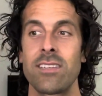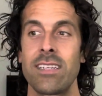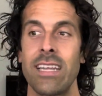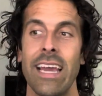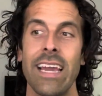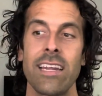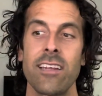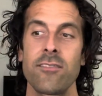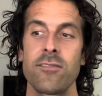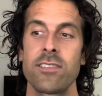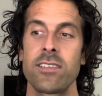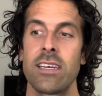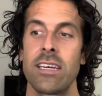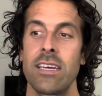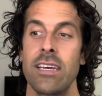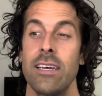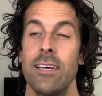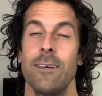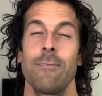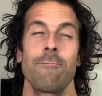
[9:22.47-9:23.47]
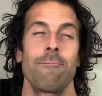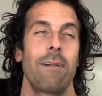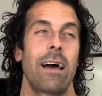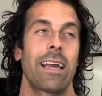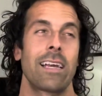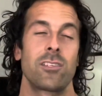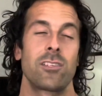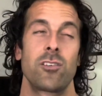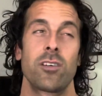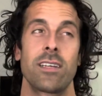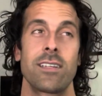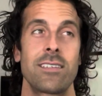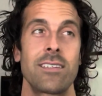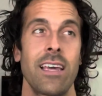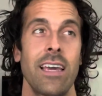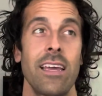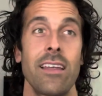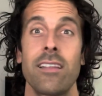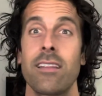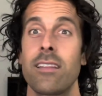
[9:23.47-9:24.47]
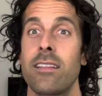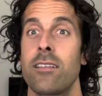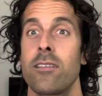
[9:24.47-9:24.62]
Negatives, I guess you can say